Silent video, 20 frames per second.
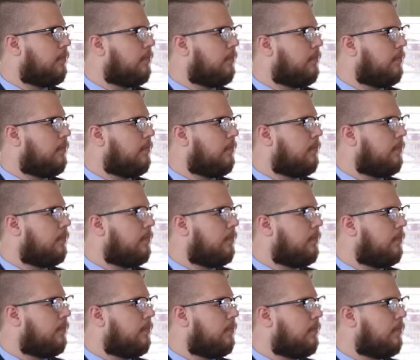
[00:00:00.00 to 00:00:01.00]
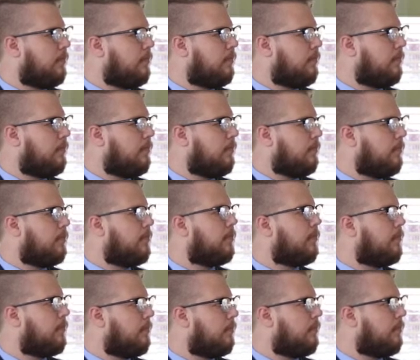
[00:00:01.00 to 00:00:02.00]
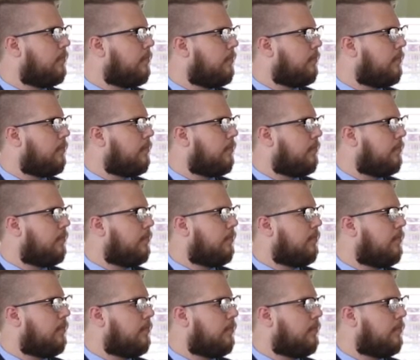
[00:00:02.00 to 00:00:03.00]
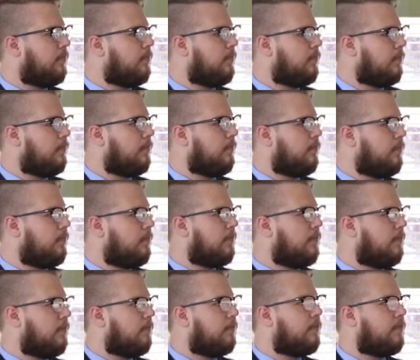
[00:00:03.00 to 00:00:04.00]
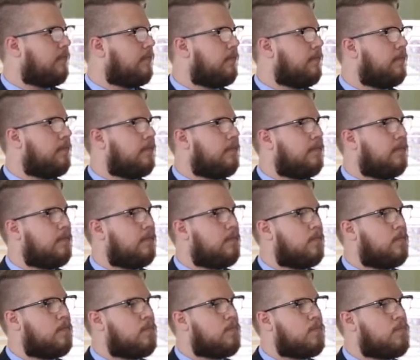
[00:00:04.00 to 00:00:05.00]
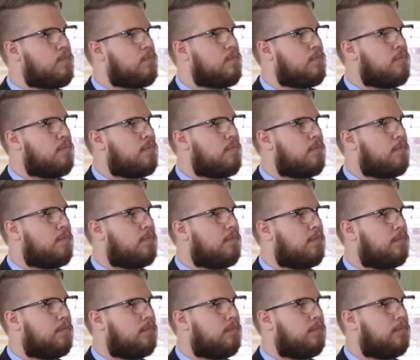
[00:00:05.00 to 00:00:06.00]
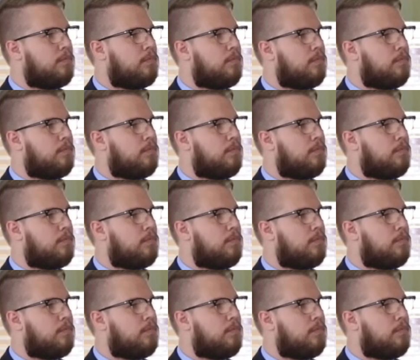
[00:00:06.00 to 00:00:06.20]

[no speech]